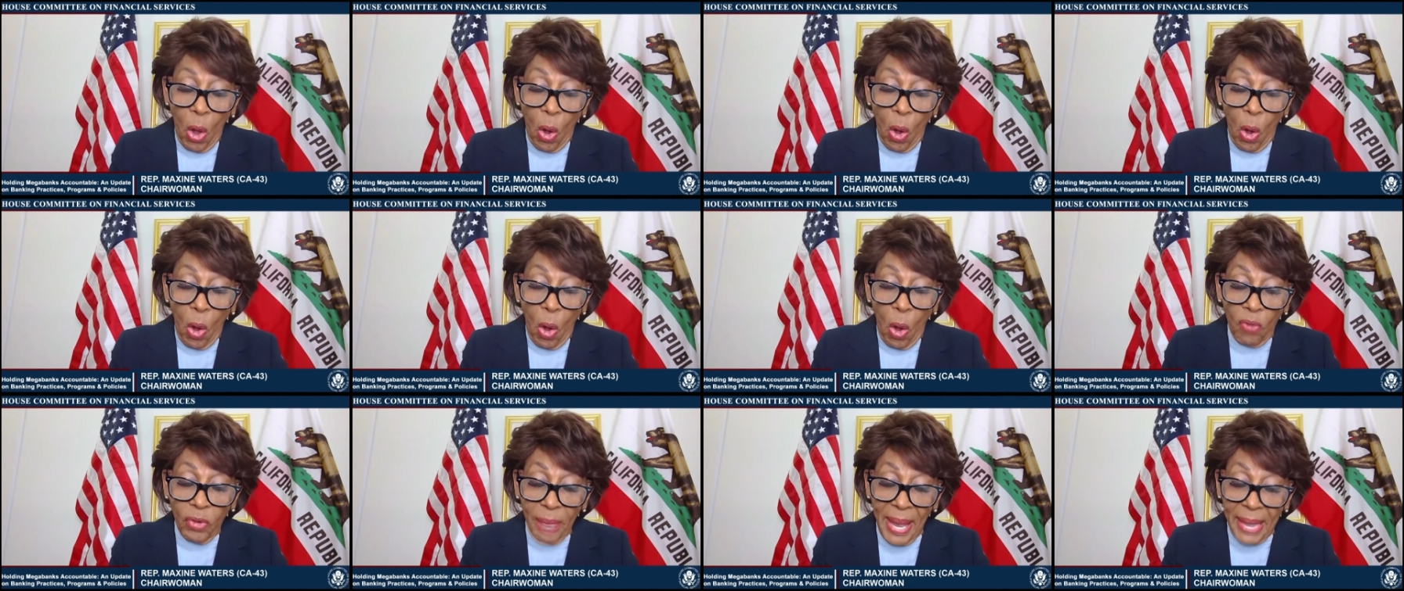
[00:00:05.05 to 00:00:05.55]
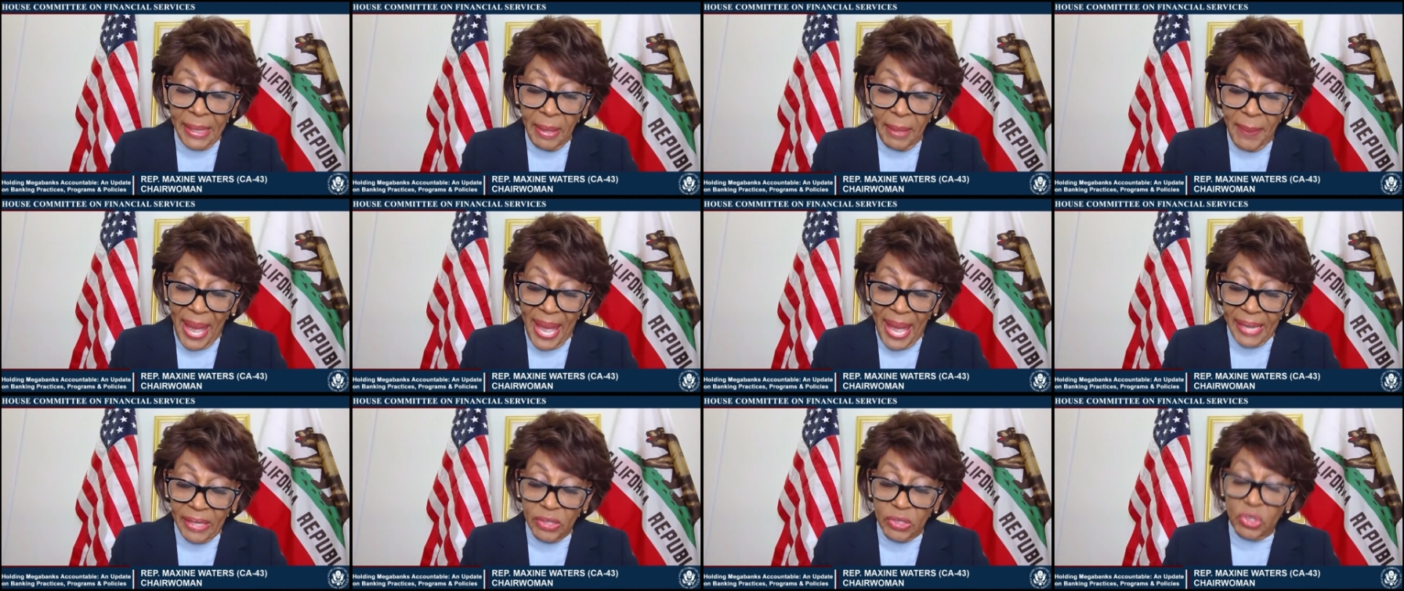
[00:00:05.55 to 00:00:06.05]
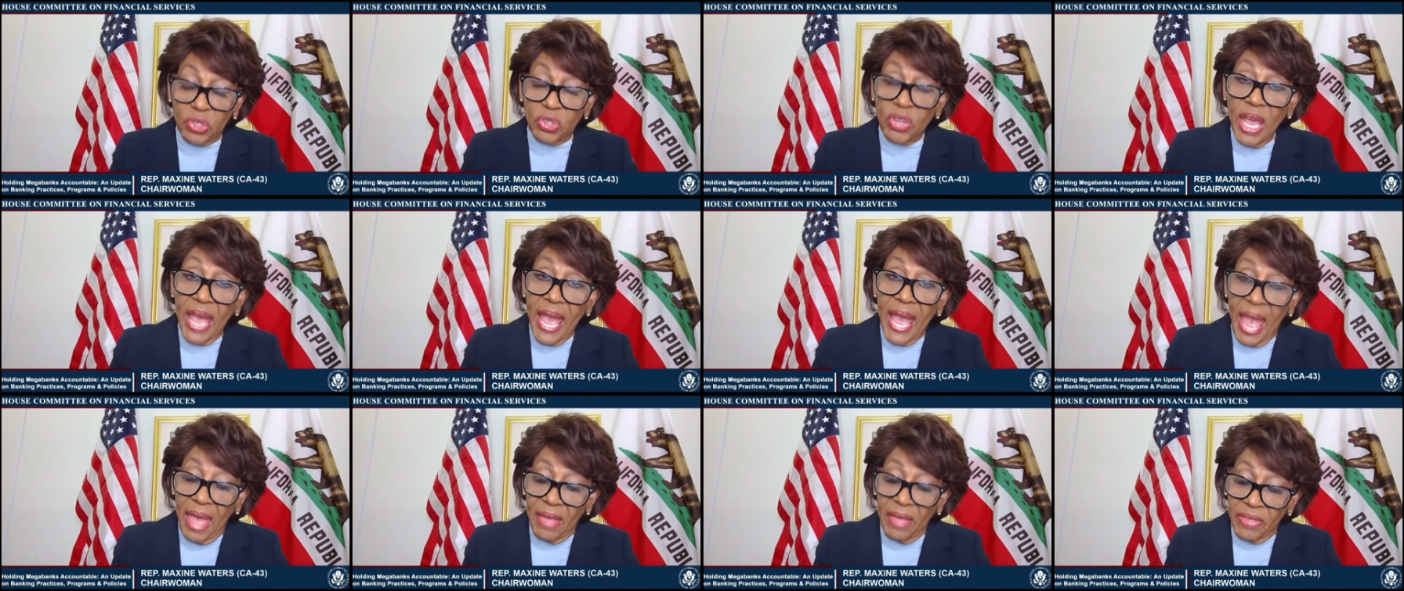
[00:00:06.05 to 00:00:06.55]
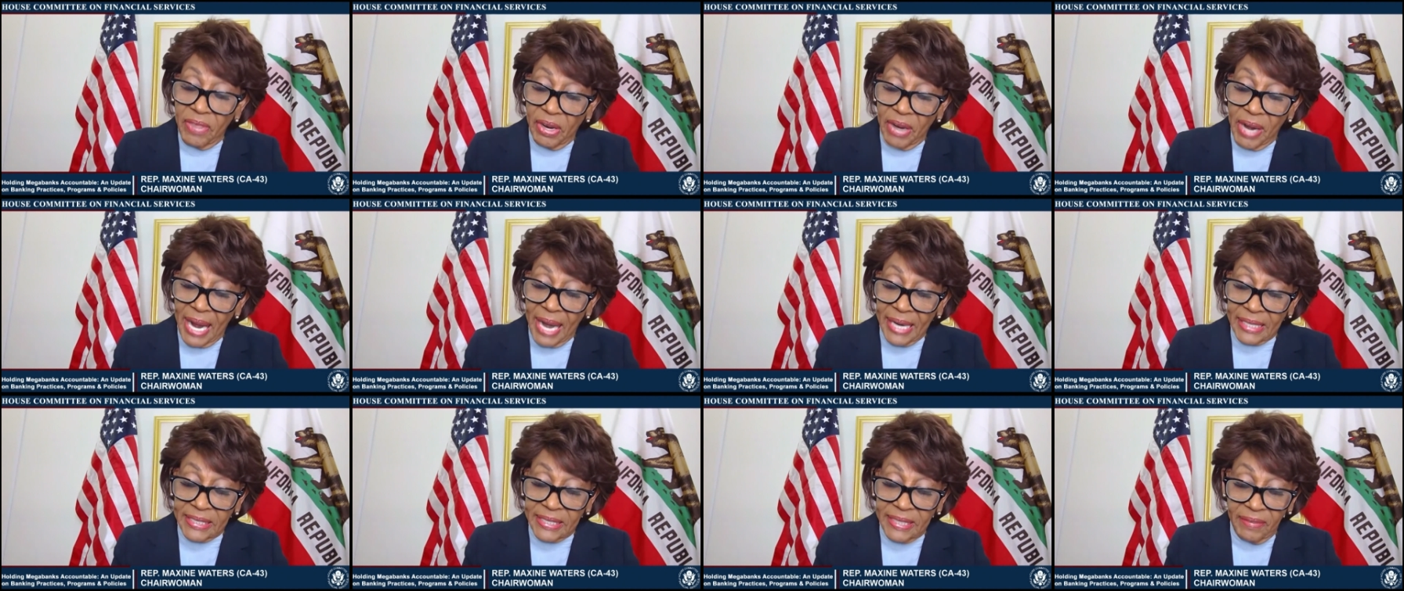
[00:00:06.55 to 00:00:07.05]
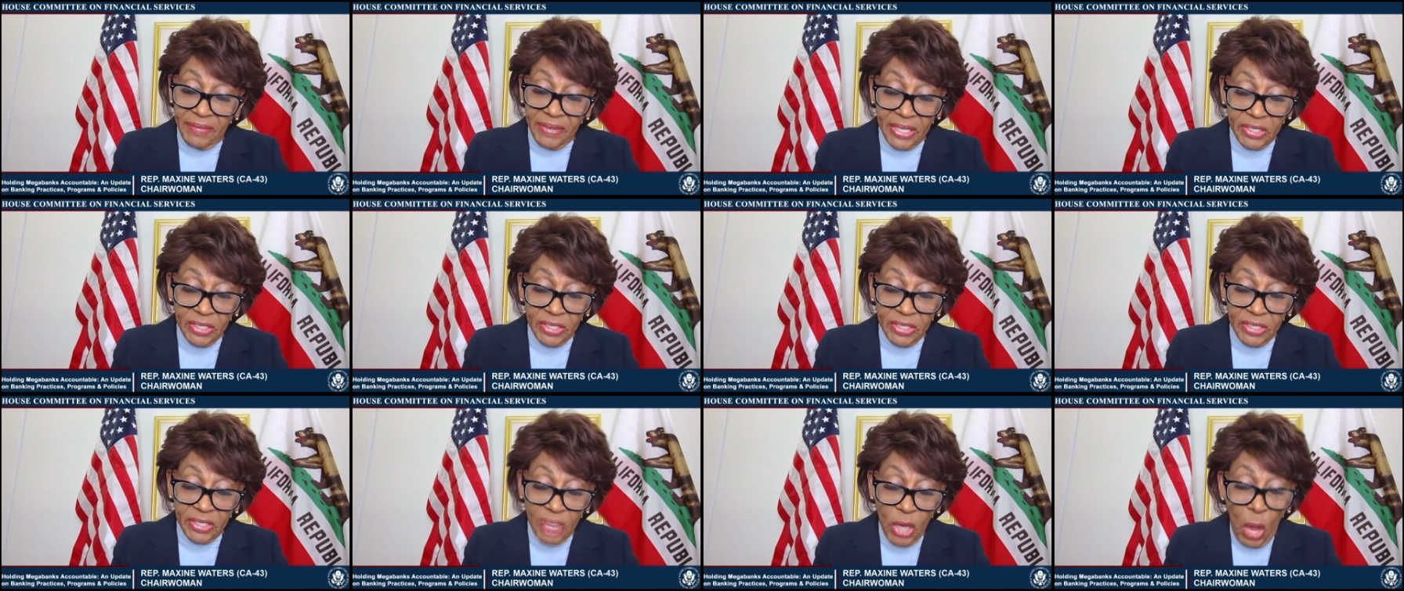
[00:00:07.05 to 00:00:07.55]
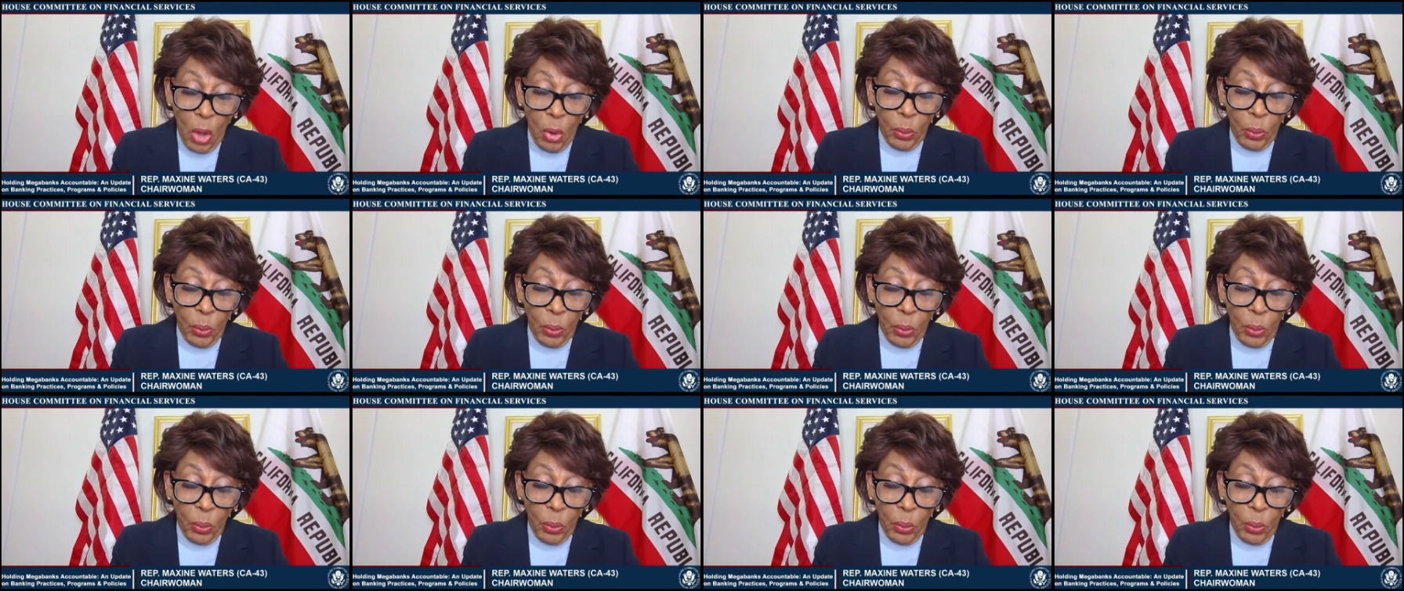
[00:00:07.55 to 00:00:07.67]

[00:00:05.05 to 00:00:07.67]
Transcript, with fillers: over megabanks and their activities.